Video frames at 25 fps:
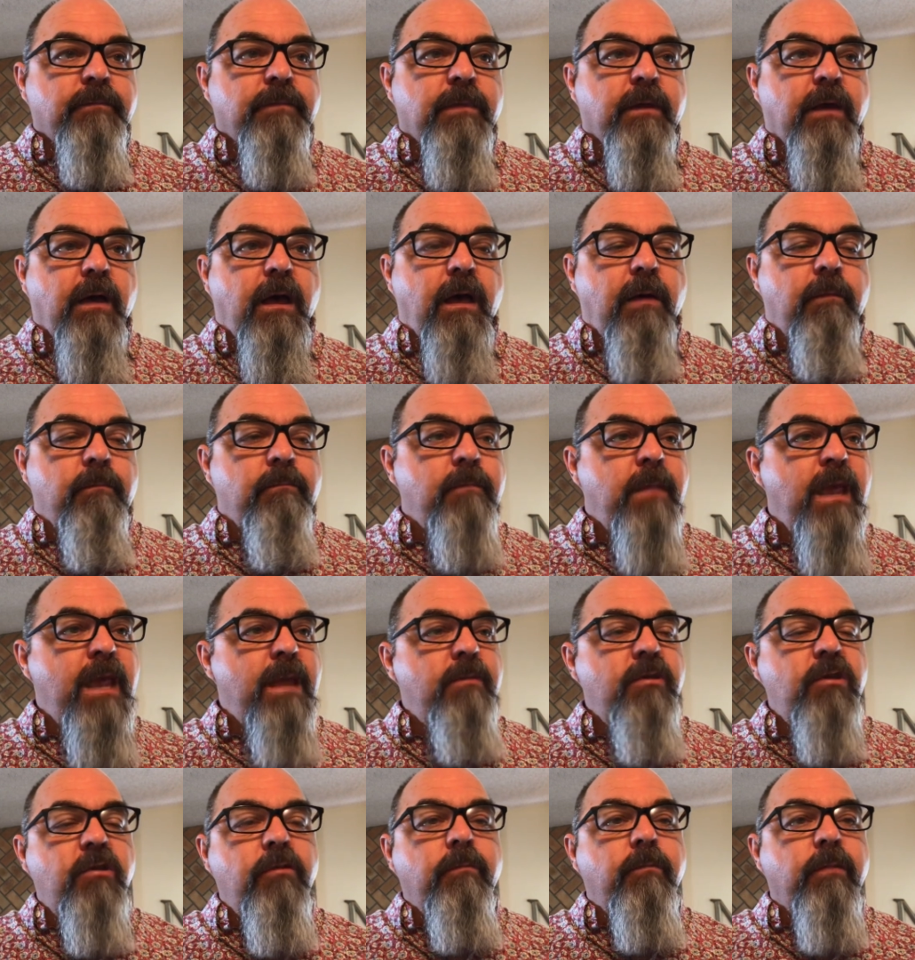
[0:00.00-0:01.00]
Uh,
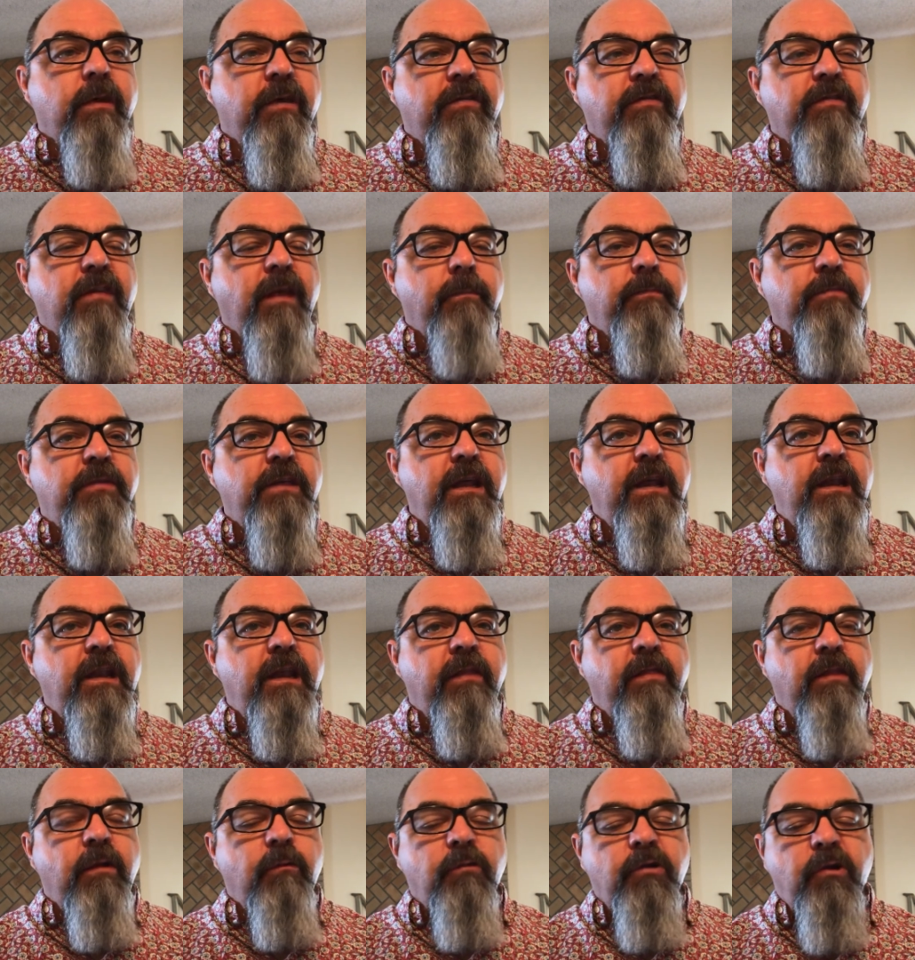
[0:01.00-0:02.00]
maybe you missed something
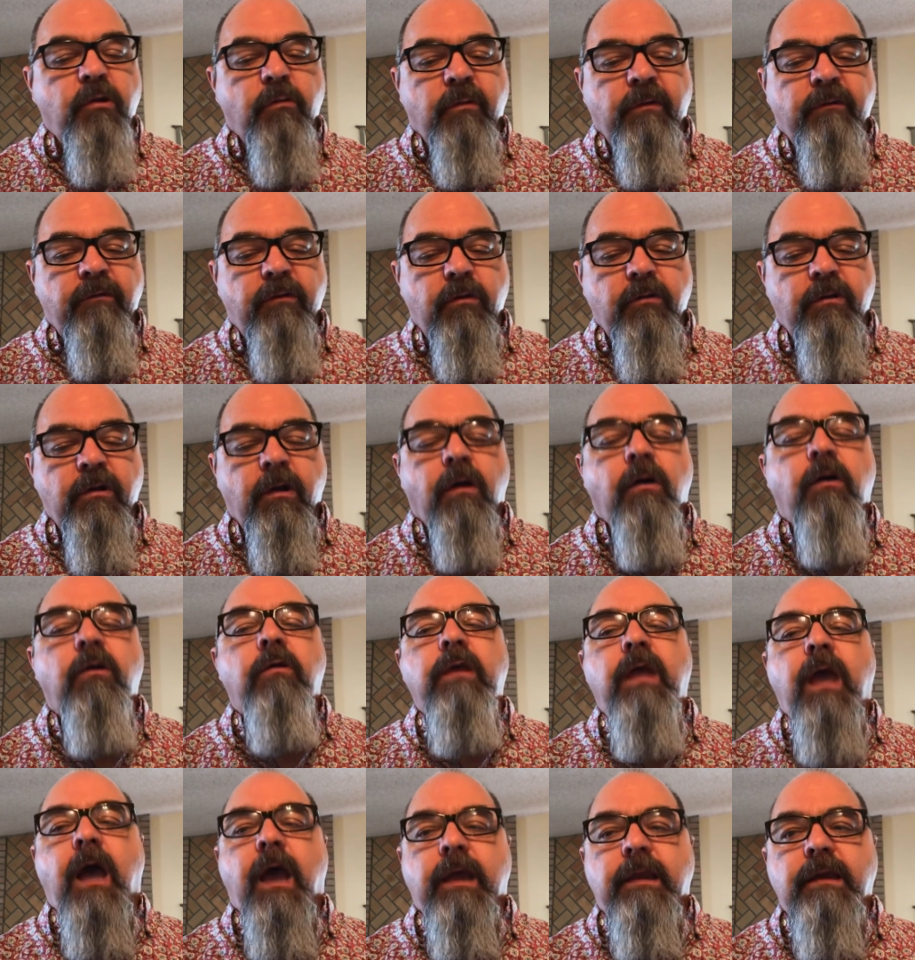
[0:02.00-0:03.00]
and then when you review it, you go, oh
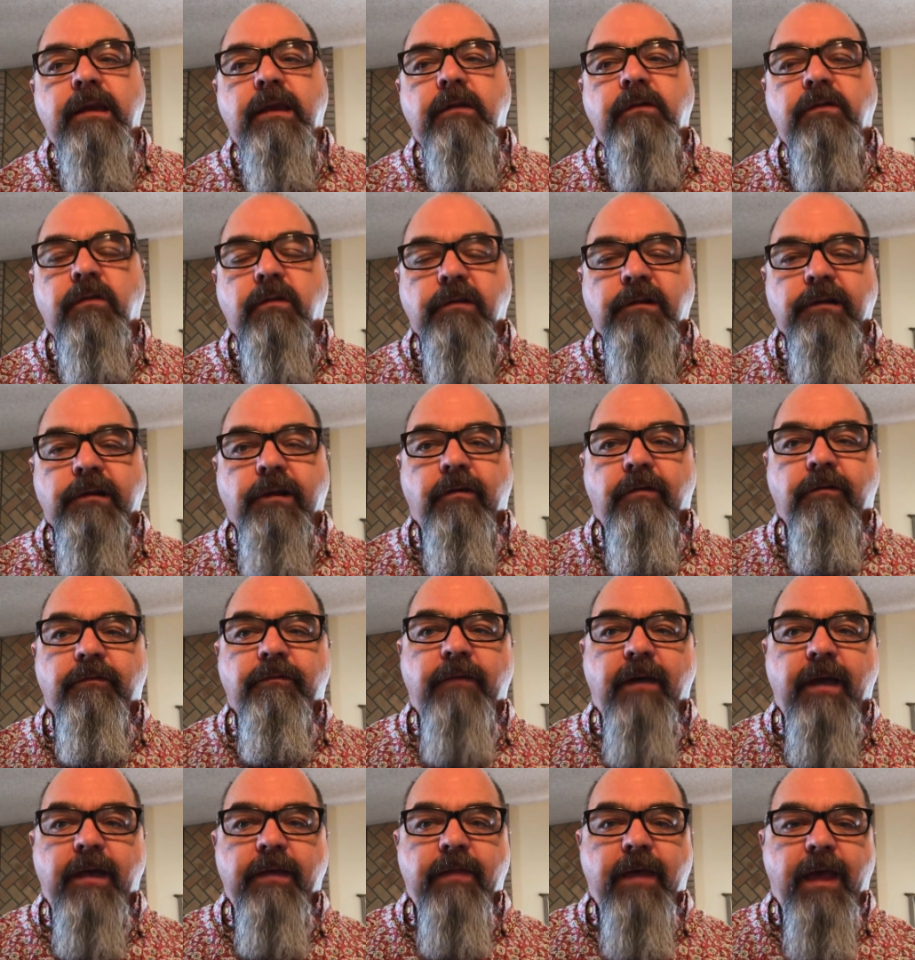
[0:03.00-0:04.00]
yeah, I need to
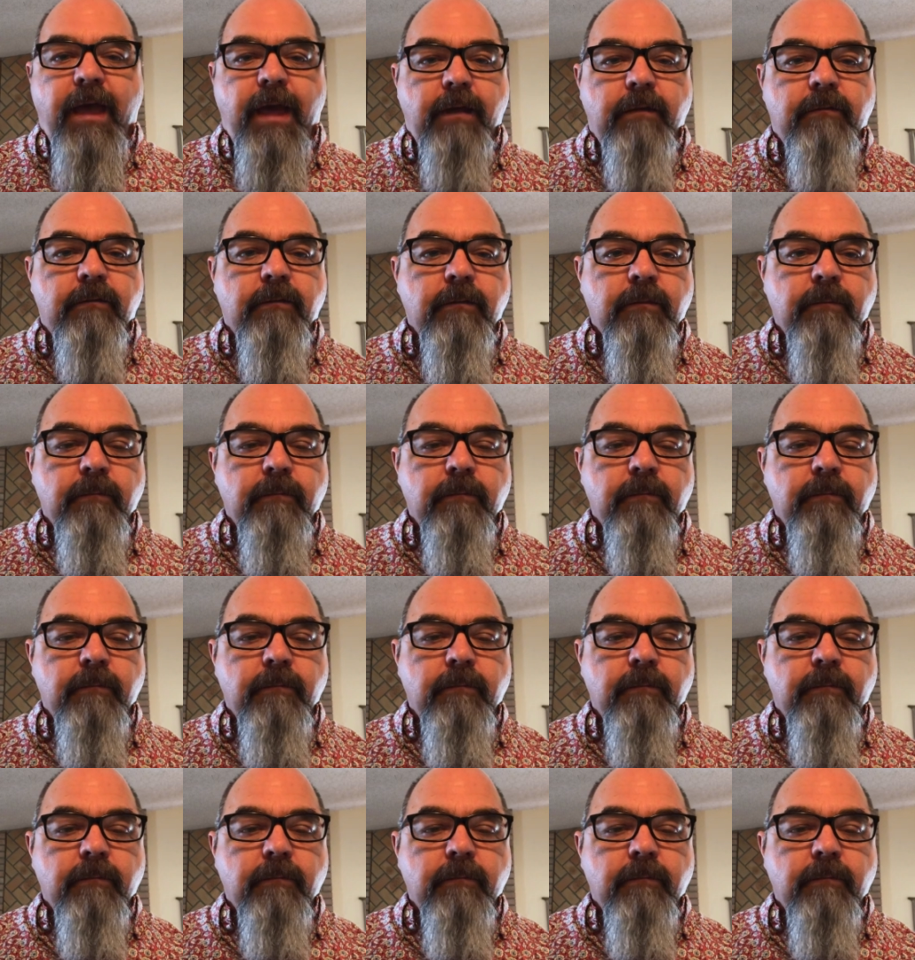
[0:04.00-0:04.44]
clarify that.